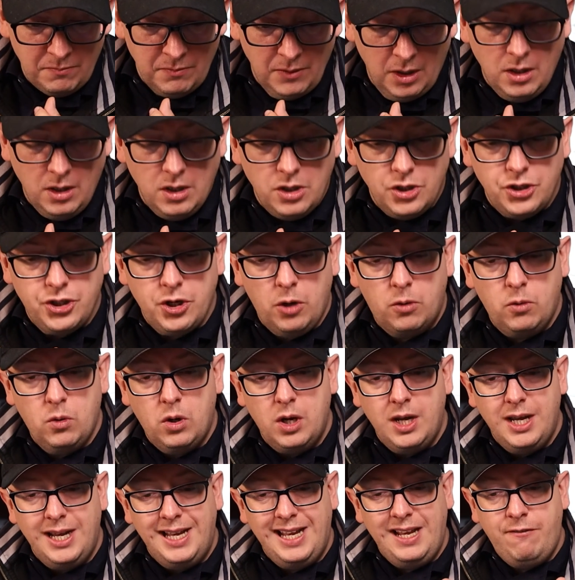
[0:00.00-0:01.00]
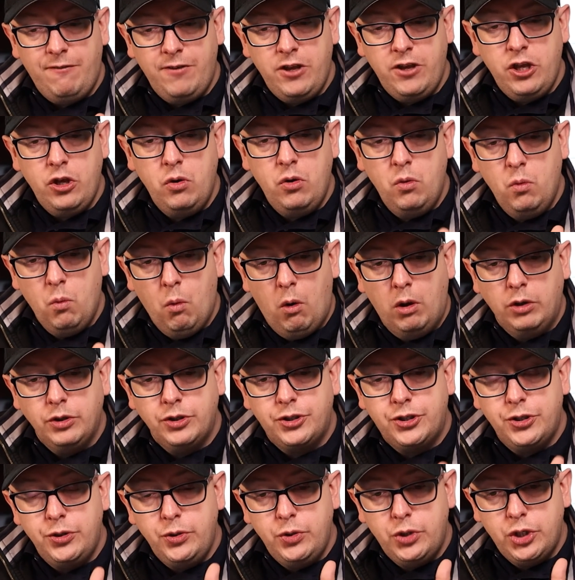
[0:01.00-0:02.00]
So if you want
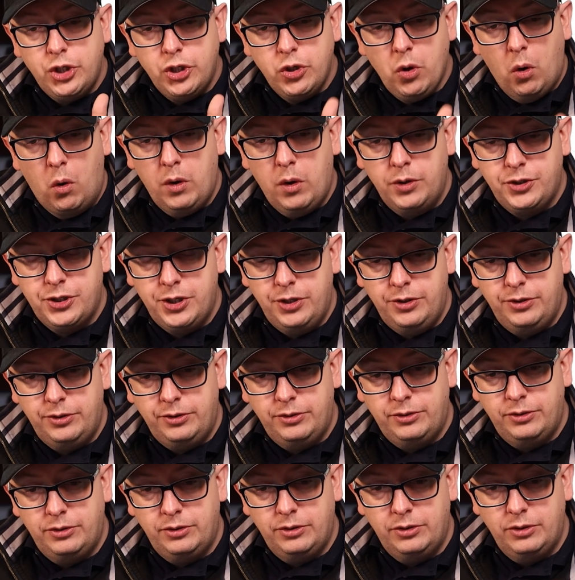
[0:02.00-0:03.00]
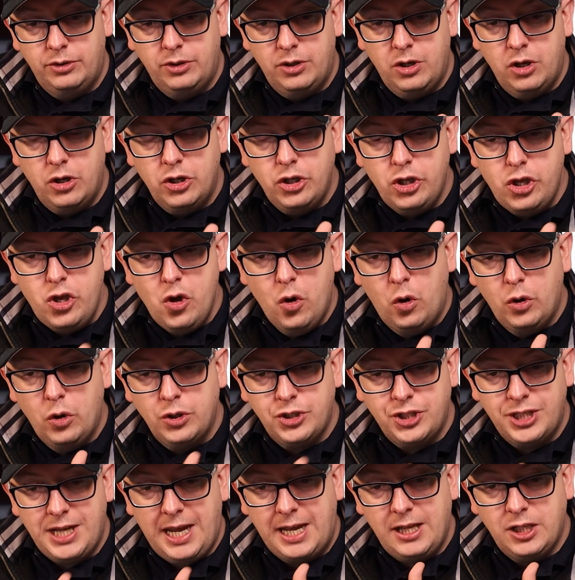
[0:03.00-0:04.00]
to shorten your
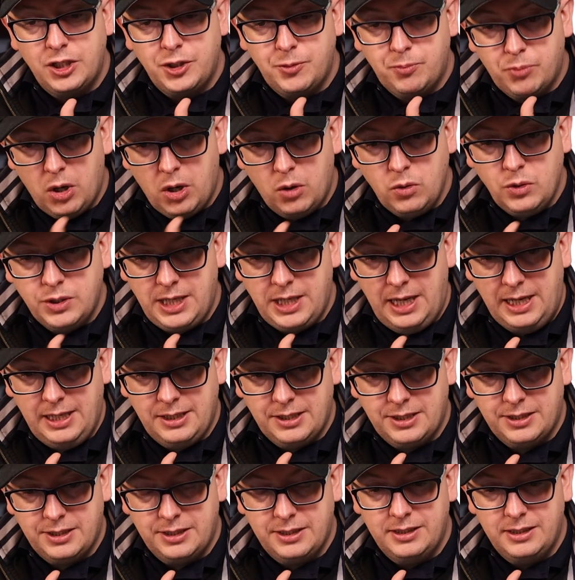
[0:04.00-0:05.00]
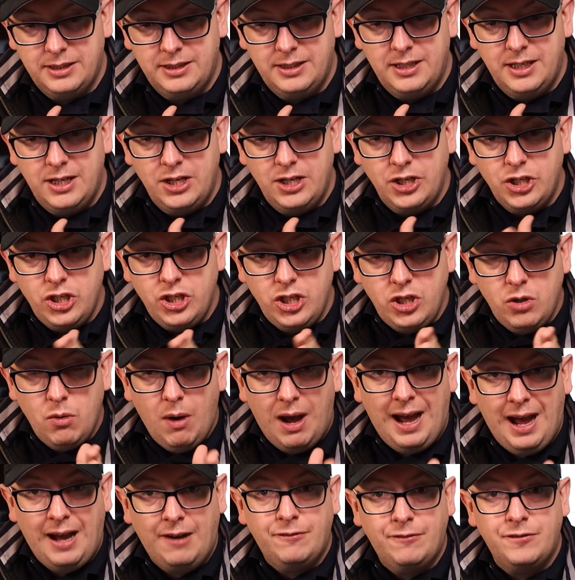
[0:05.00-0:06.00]
sales process, you
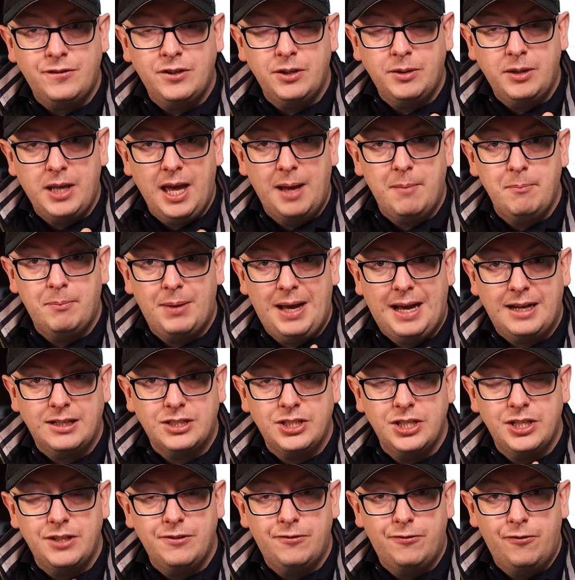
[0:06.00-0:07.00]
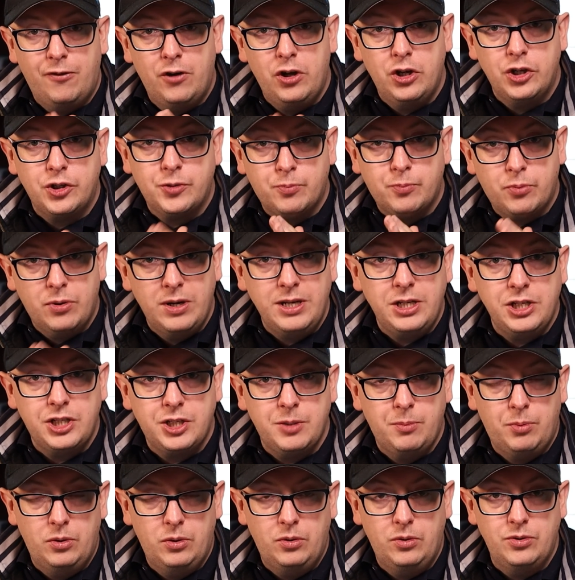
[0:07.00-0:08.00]
have to get back to the first
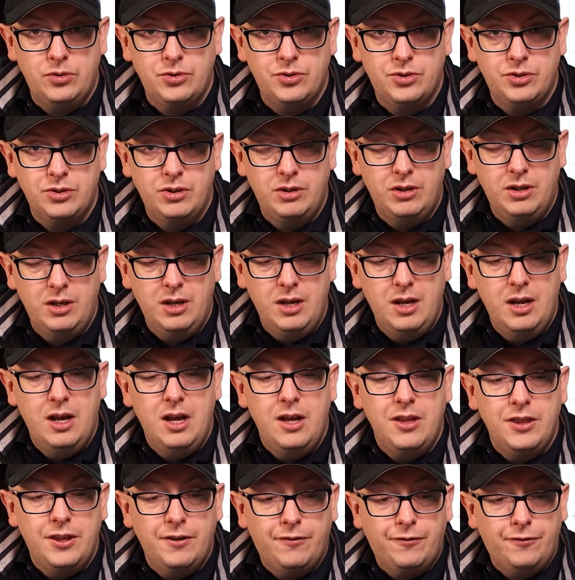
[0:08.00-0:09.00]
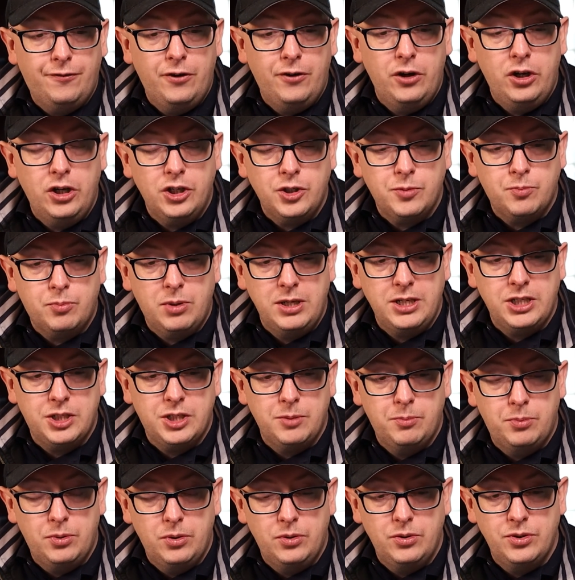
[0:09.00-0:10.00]
principles. The first
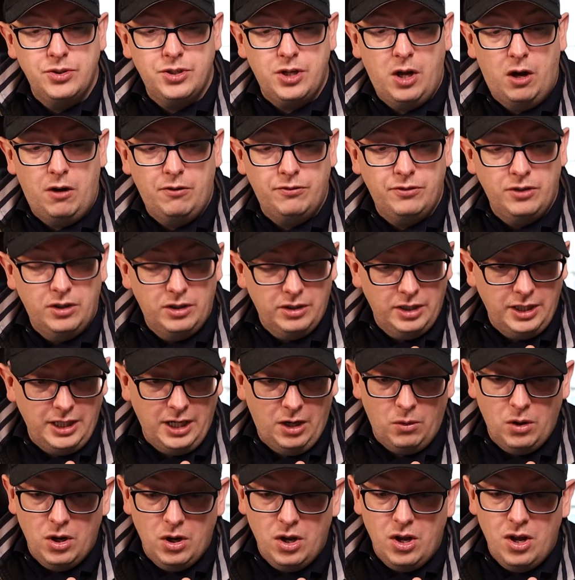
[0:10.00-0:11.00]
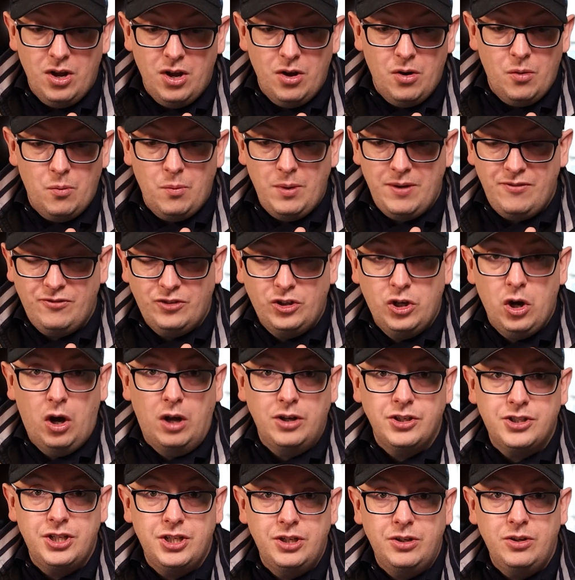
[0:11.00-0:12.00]
principles of, you know, we've got
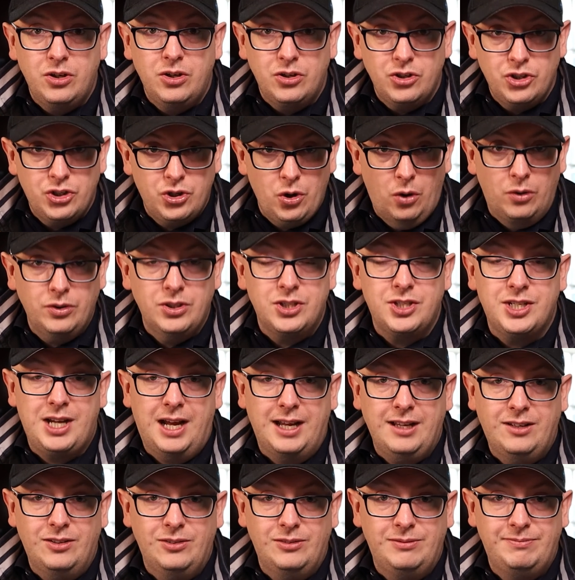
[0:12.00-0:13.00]
to shorten the cycle.